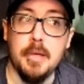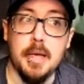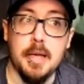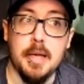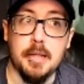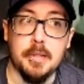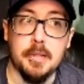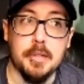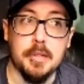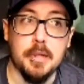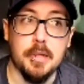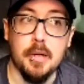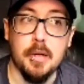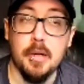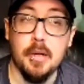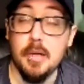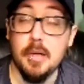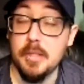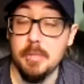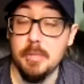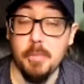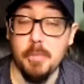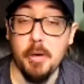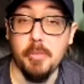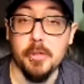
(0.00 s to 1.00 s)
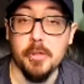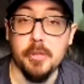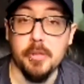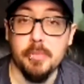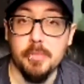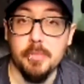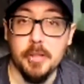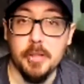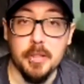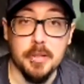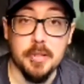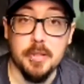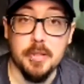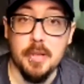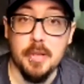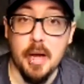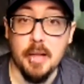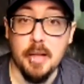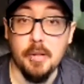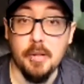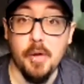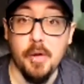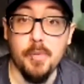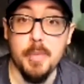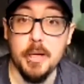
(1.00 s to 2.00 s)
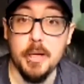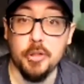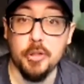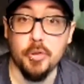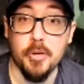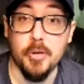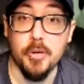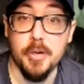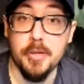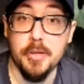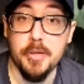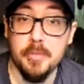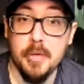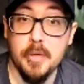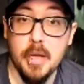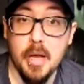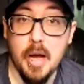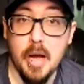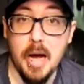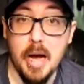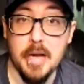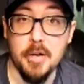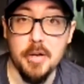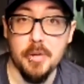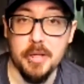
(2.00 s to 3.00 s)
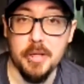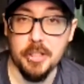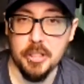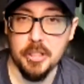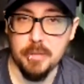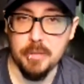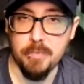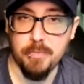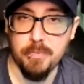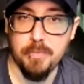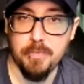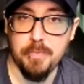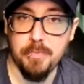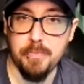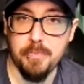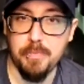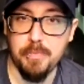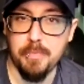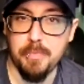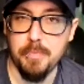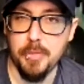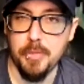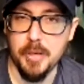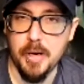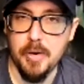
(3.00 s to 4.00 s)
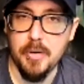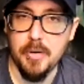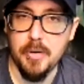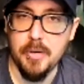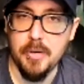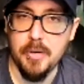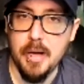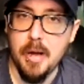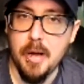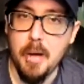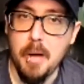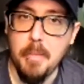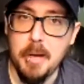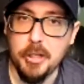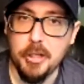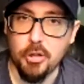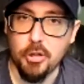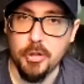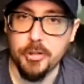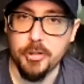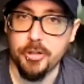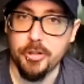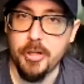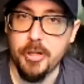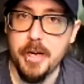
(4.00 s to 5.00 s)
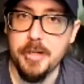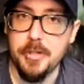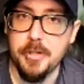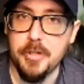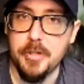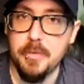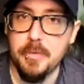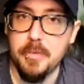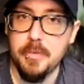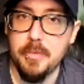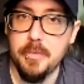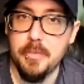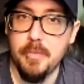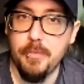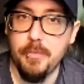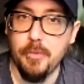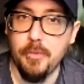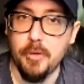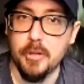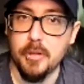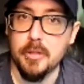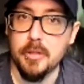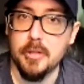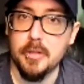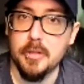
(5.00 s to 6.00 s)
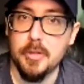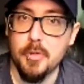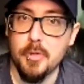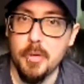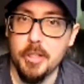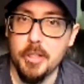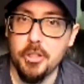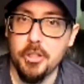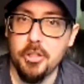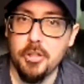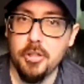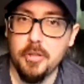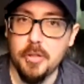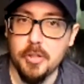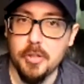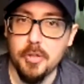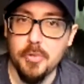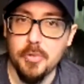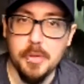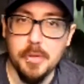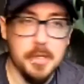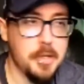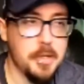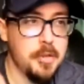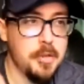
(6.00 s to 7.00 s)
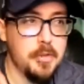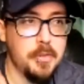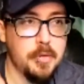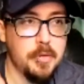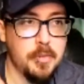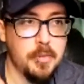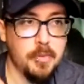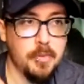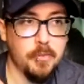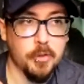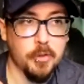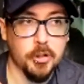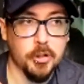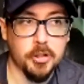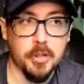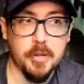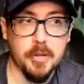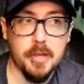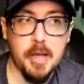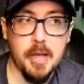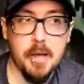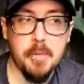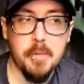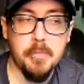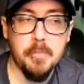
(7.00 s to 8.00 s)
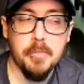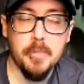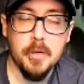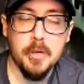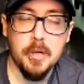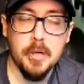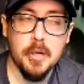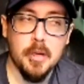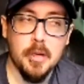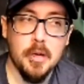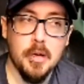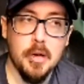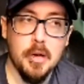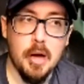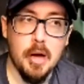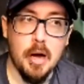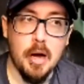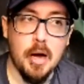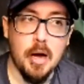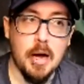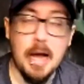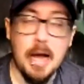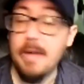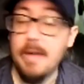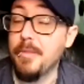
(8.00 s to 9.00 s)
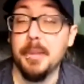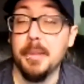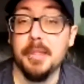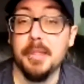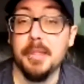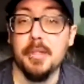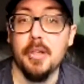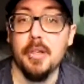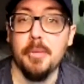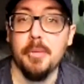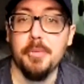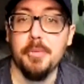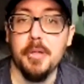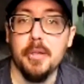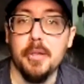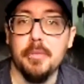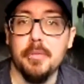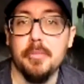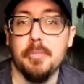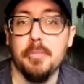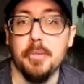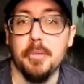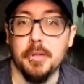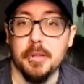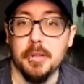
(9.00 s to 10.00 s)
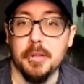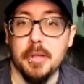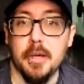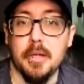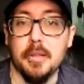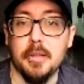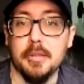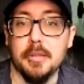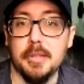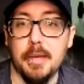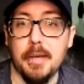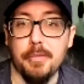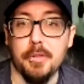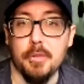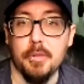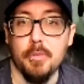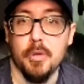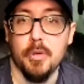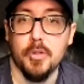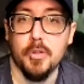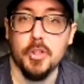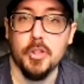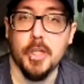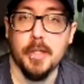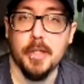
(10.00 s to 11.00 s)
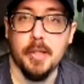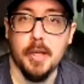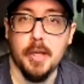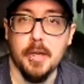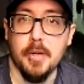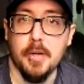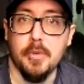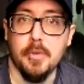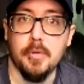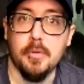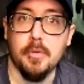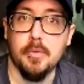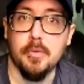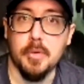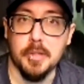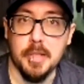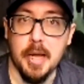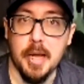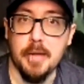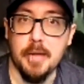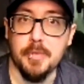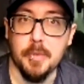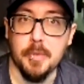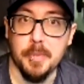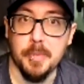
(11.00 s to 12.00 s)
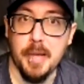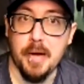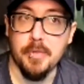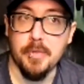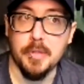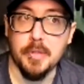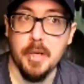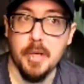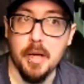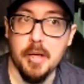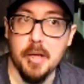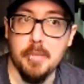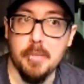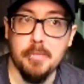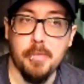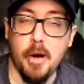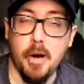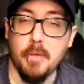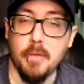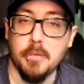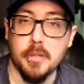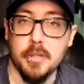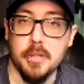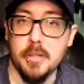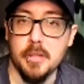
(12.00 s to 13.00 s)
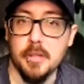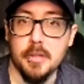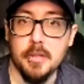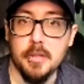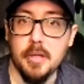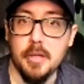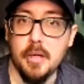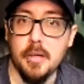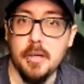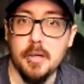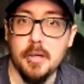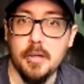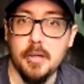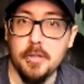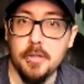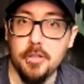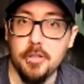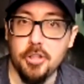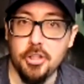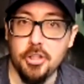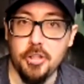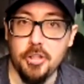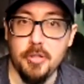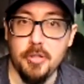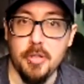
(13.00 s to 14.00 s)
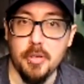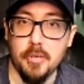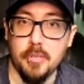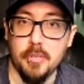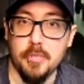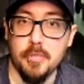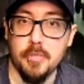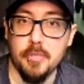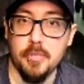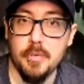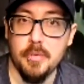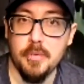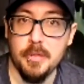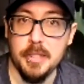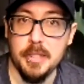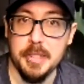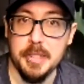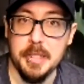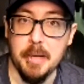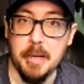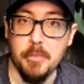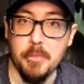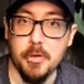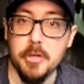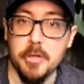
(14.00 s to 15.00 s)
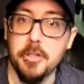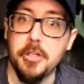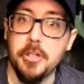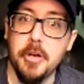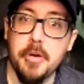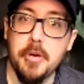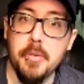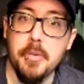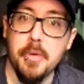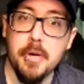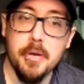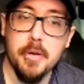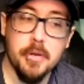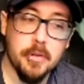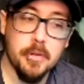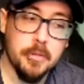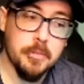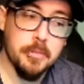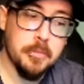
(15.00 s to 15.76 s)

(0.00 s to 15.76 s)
It's a bummer because I love Metroid. I know they just put out Metroid Dread for Switch, the 2D version of the game. I haven't picked it up yet, but definitely will check that out once I have some downtime, probably in December or January.